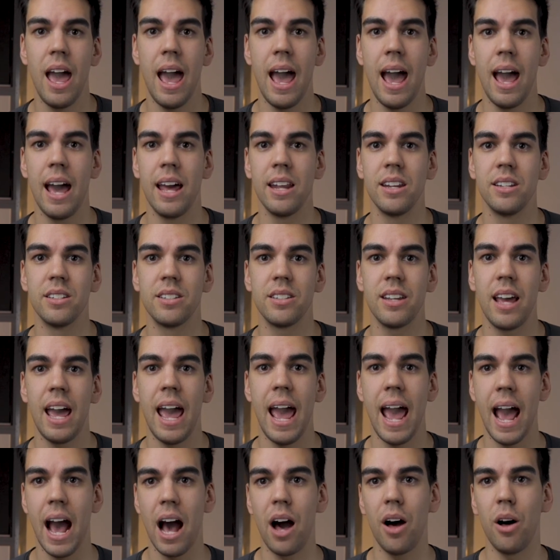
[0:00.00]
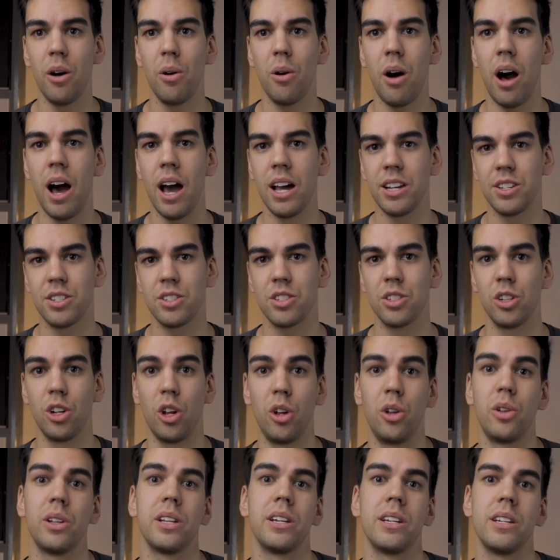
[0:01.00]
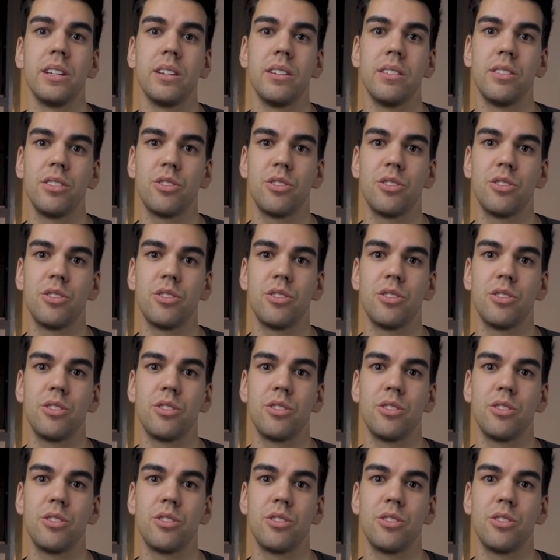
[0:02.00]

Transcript: and how I slowly